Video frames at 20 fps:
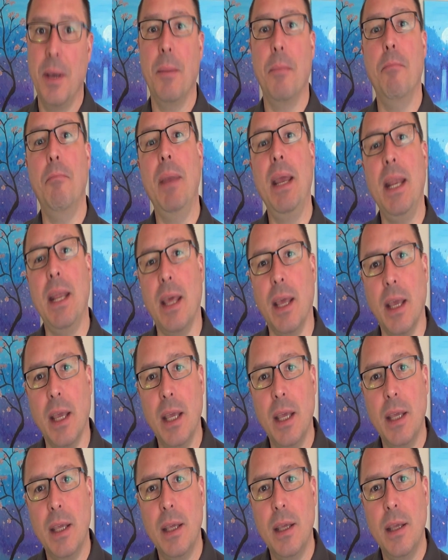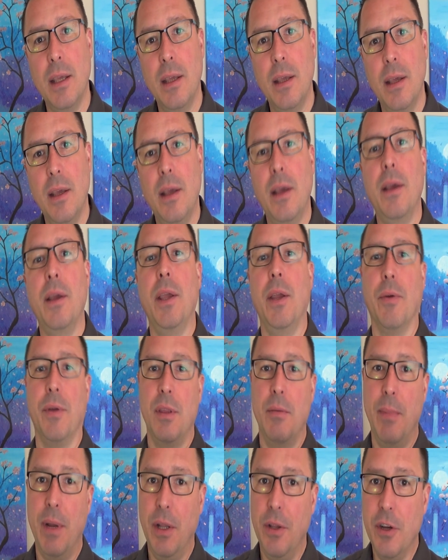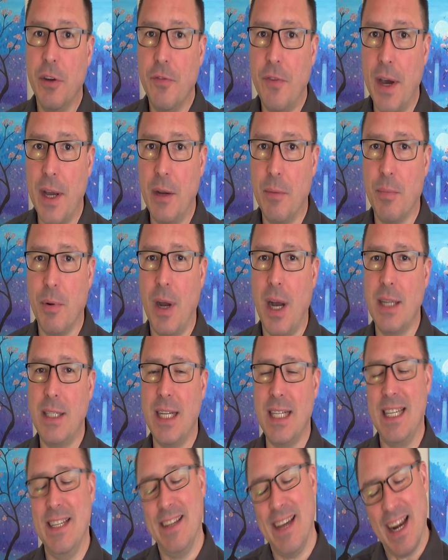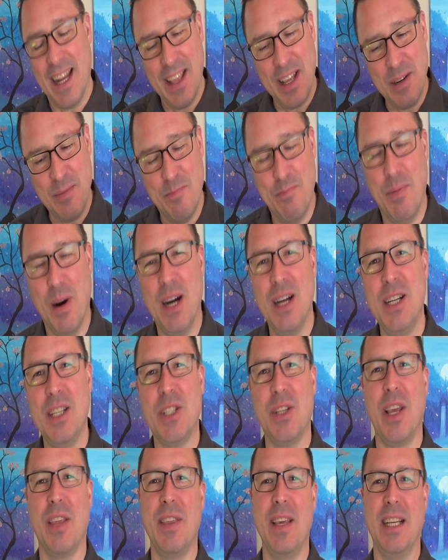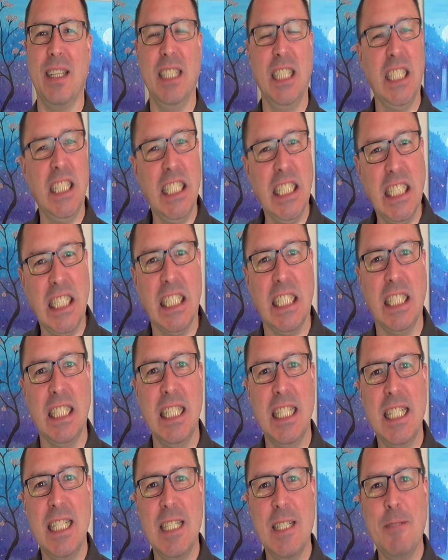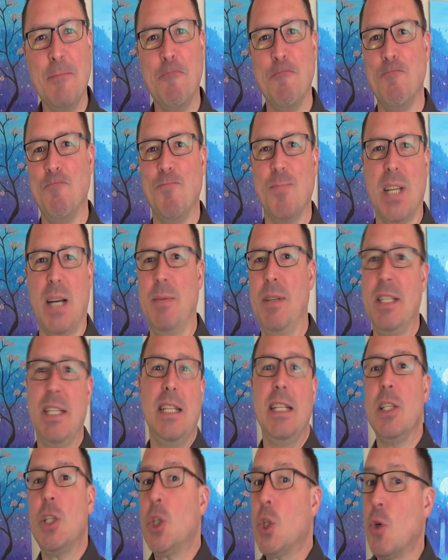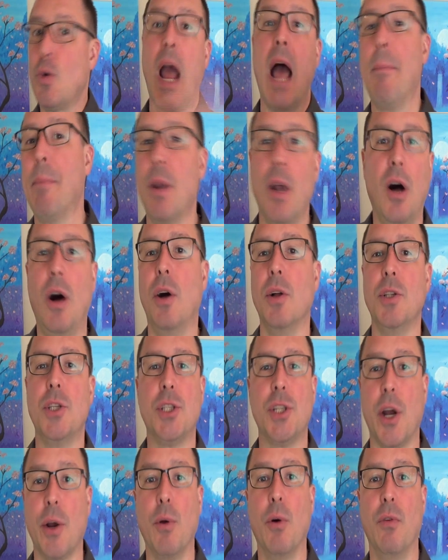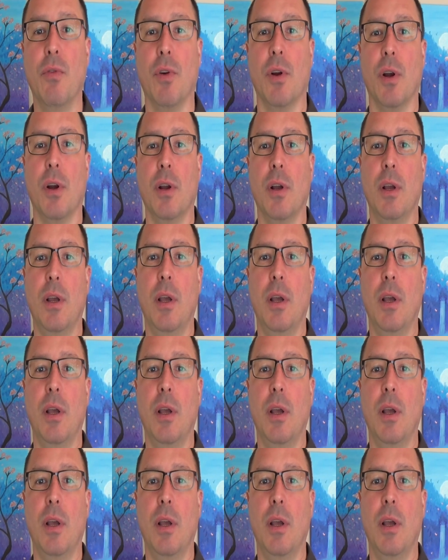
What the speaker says: Meaning, you're in the middle of your final project and you got a lot of bugs, so you think, I'm just going to scrap it all and start over.